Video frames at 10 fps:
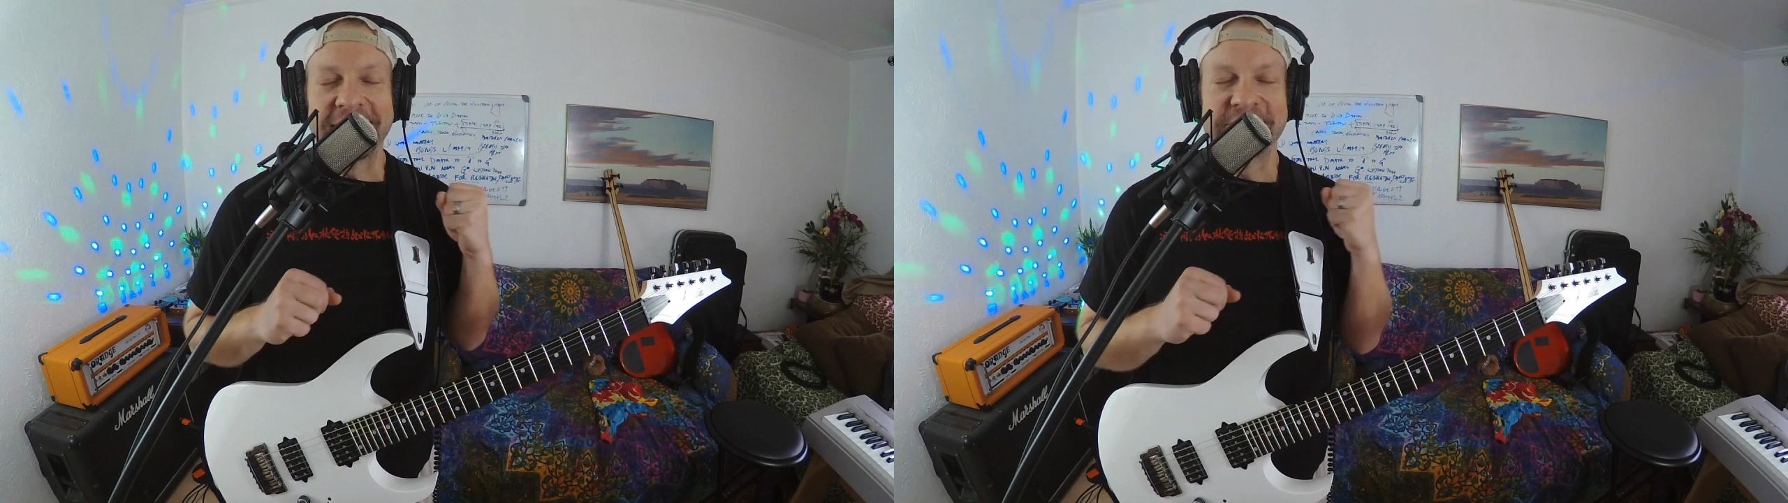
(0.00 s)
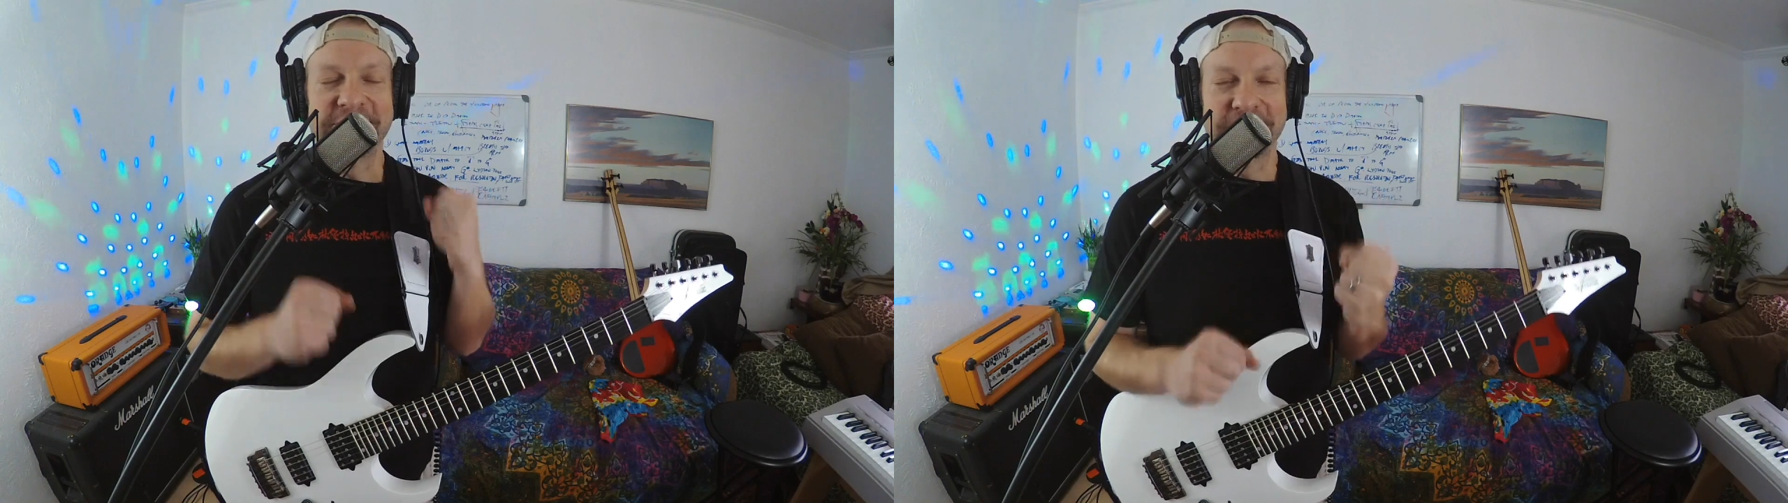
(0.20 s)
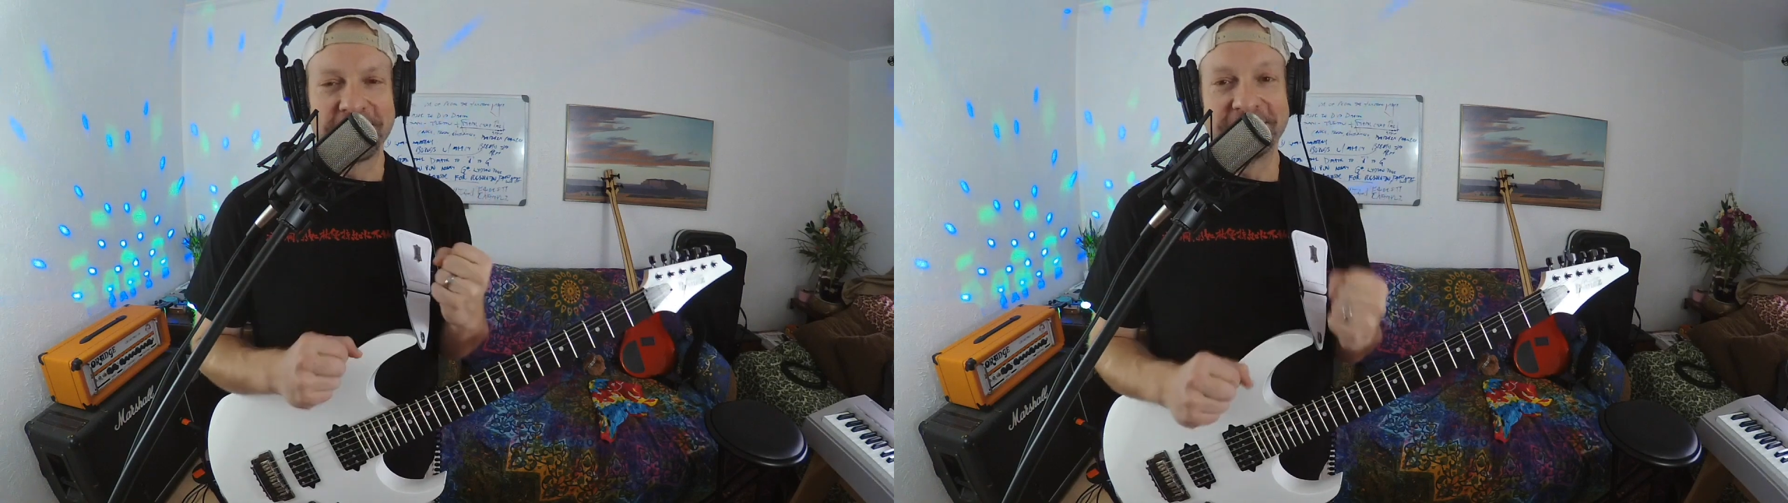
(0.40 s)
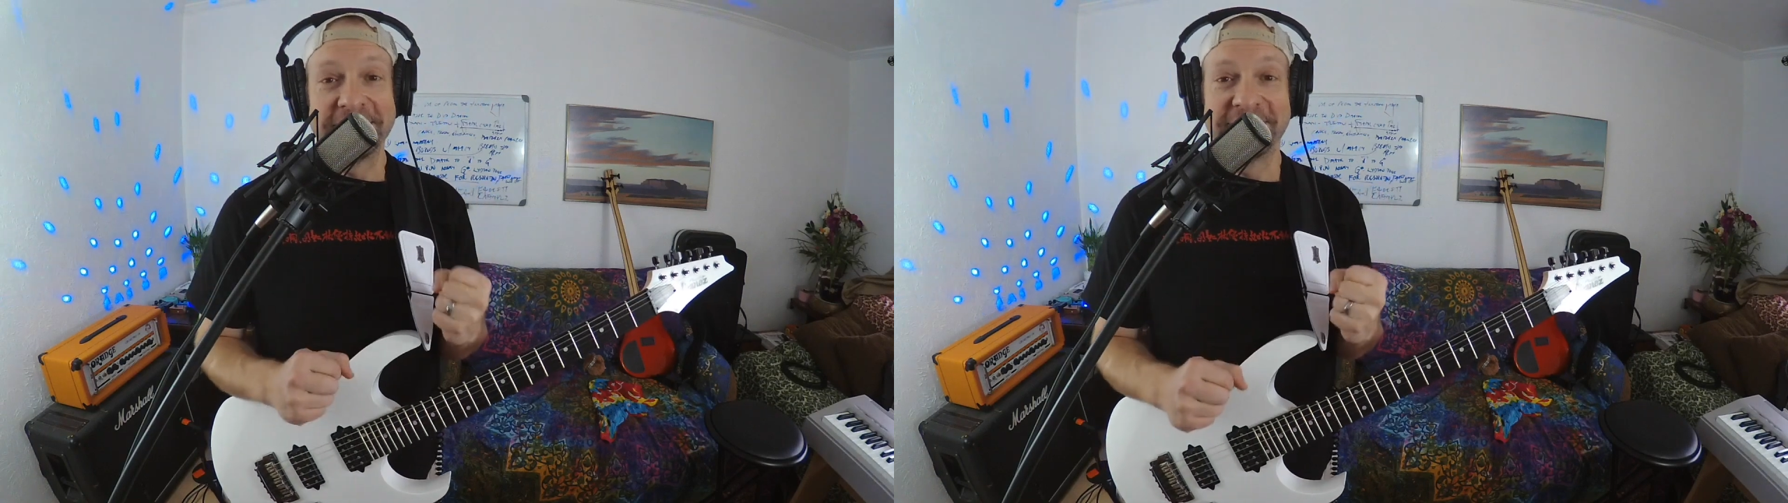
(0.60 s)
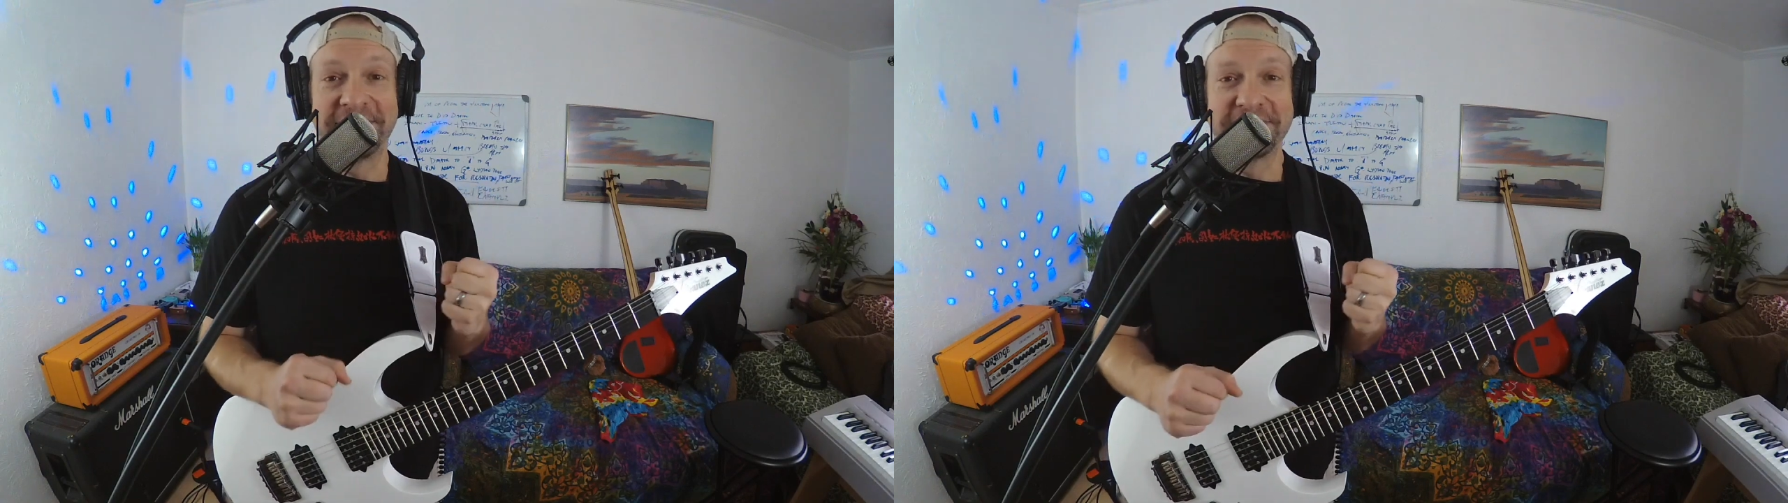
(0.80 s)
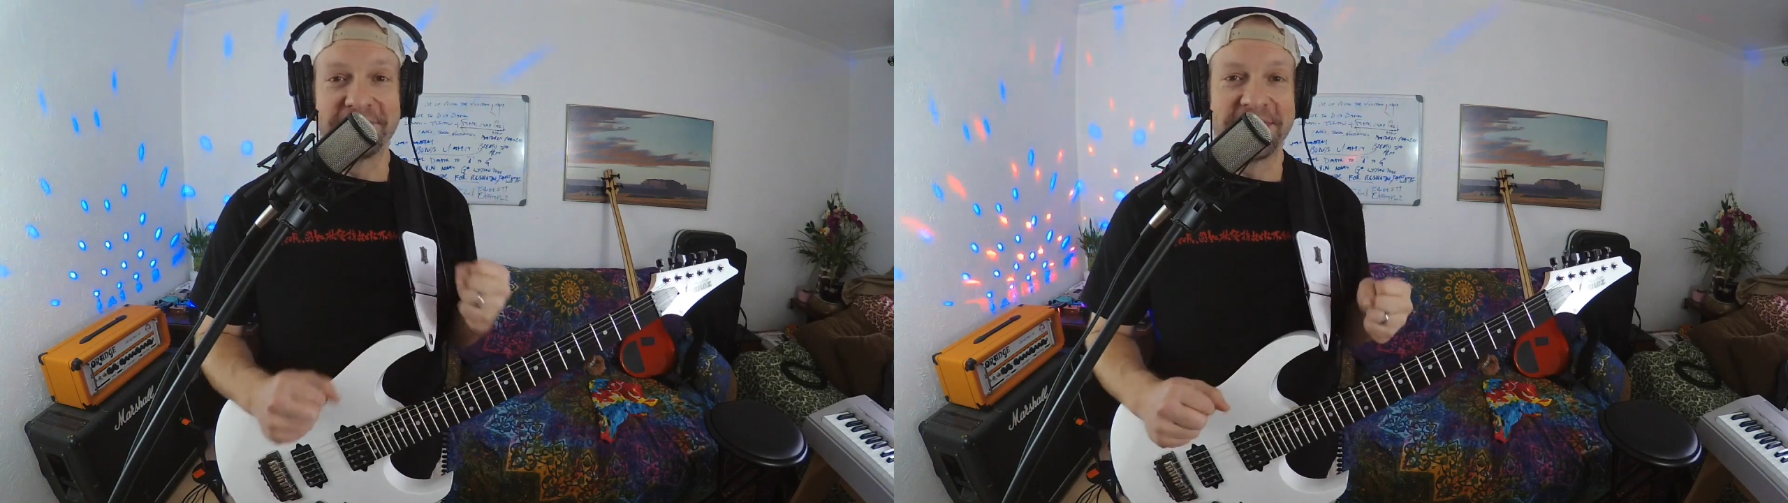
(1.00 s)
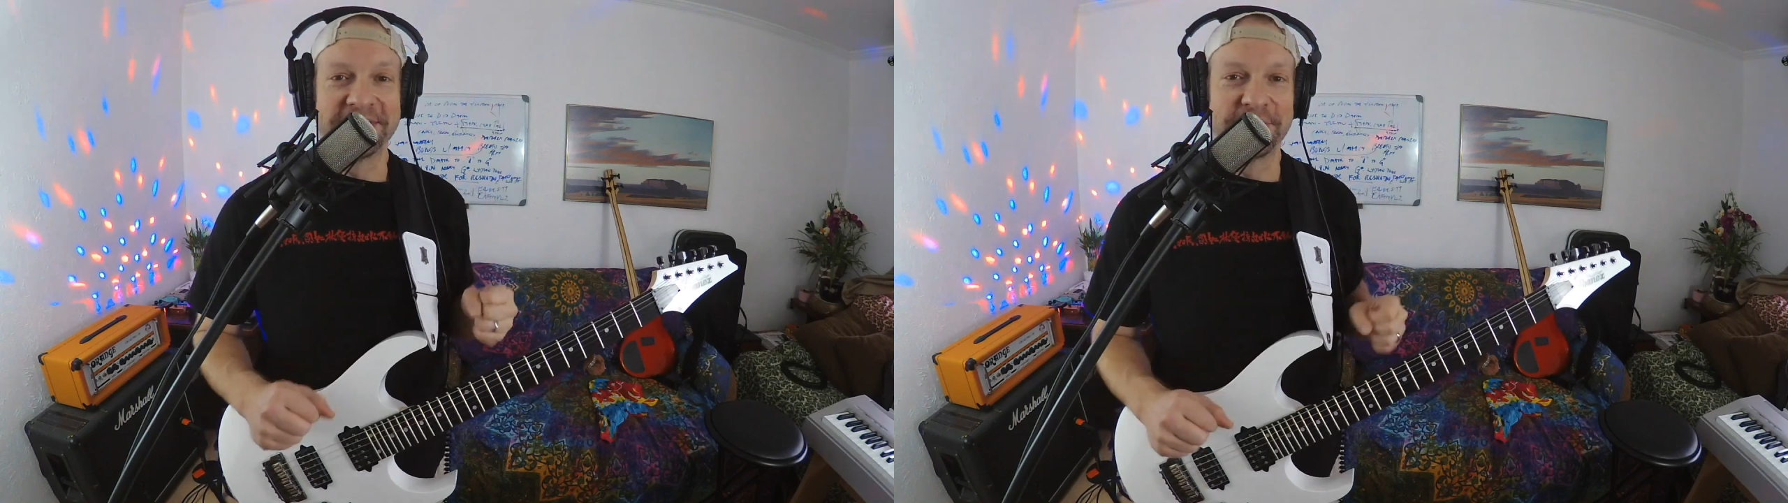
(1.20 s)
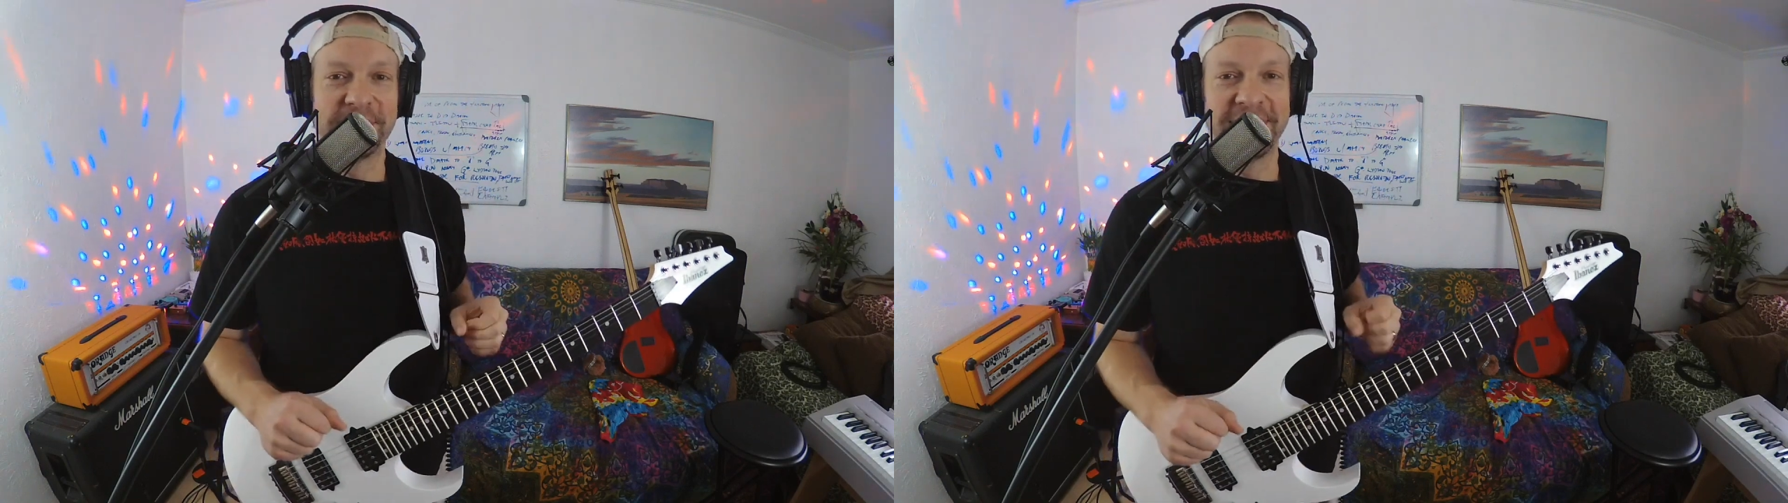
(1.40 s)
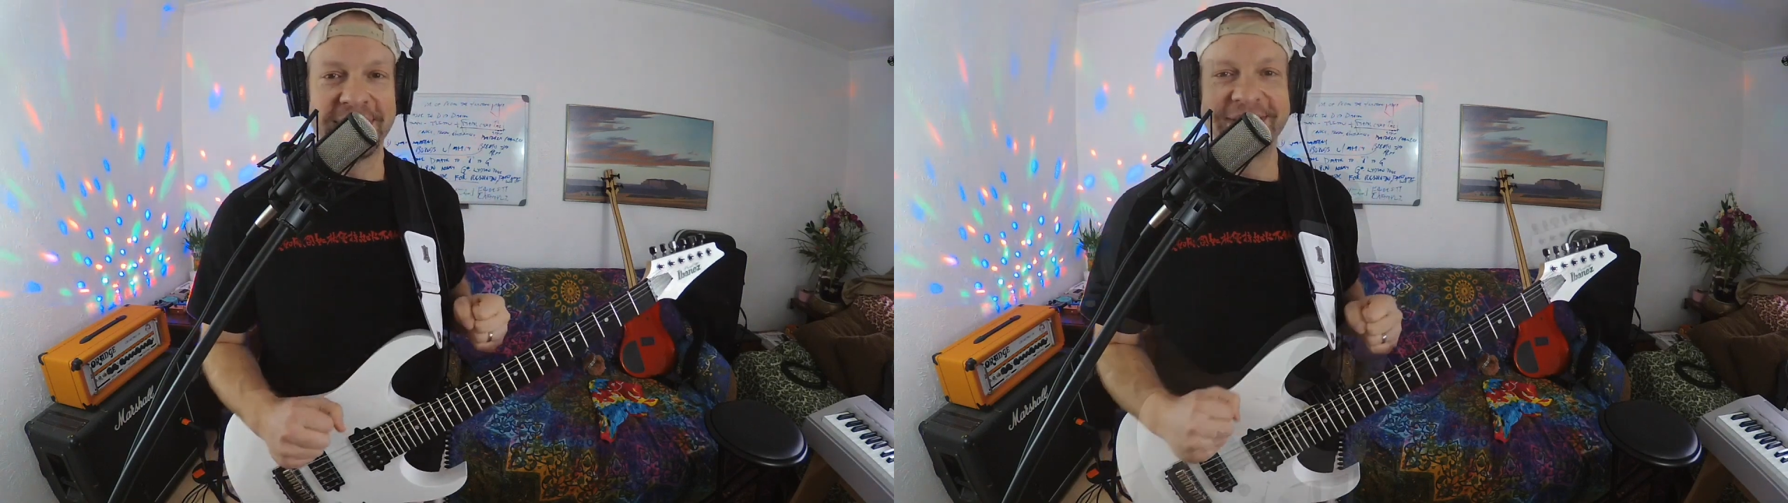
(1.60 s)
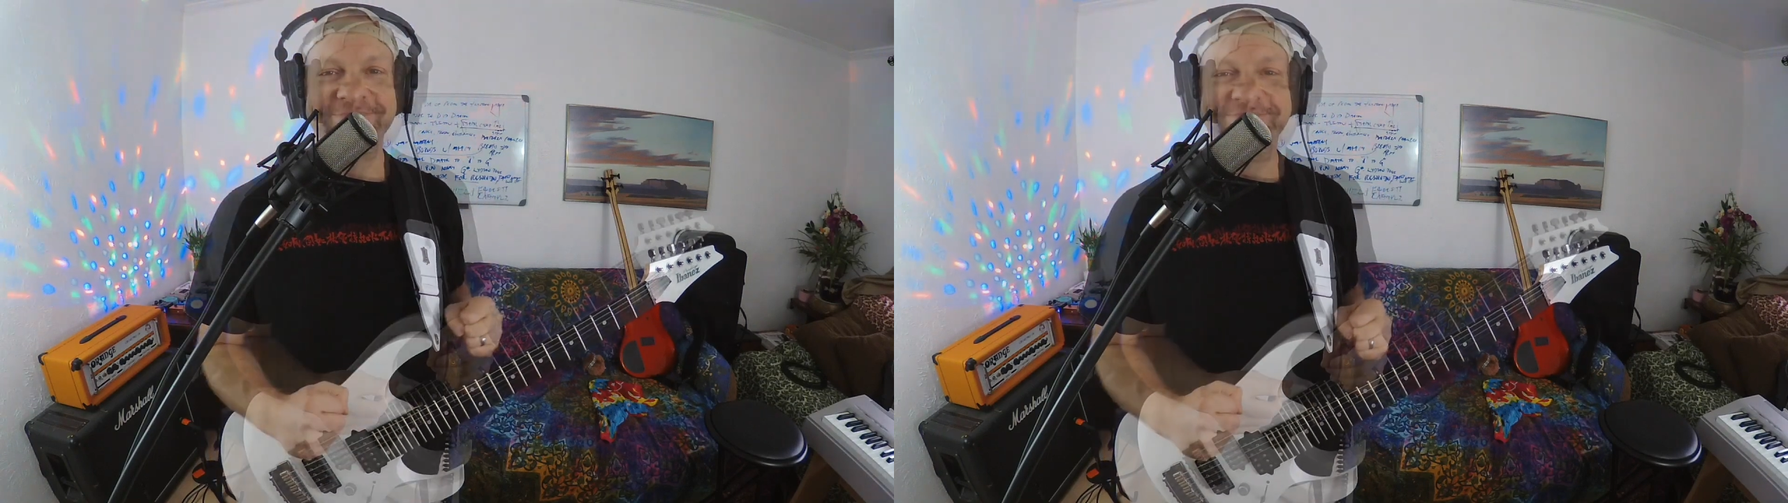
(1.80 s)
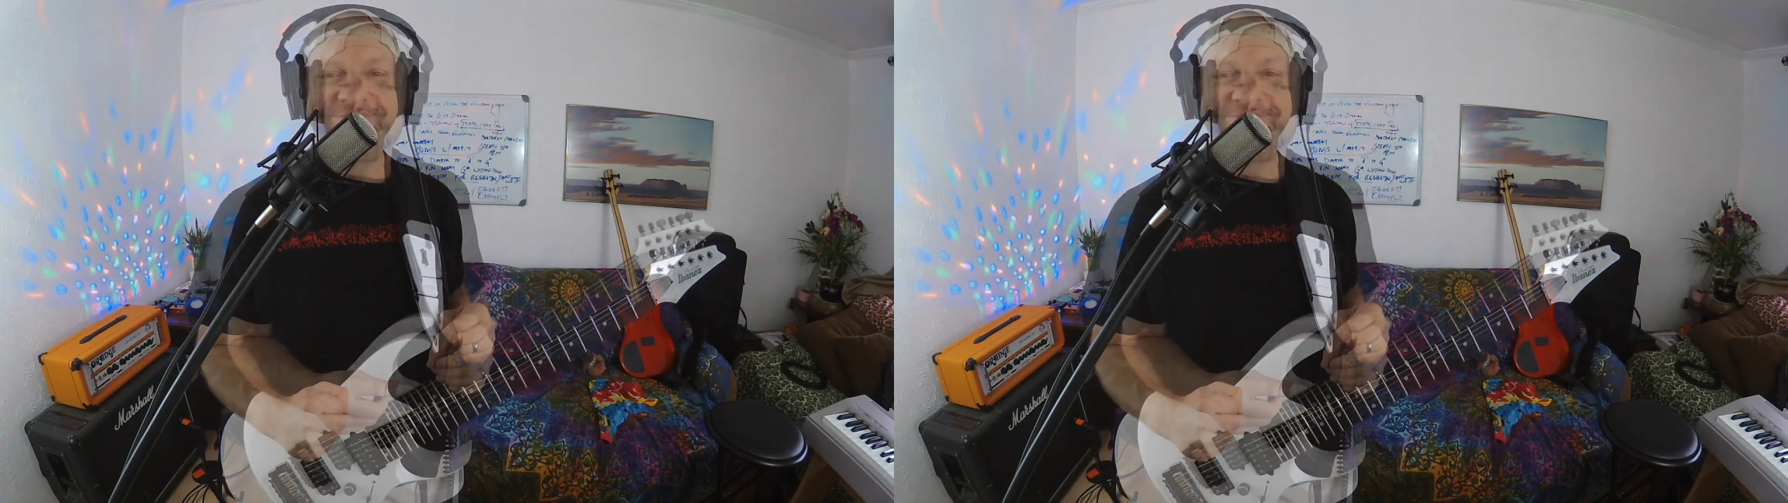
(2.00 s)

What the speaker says: extremely fun run to play.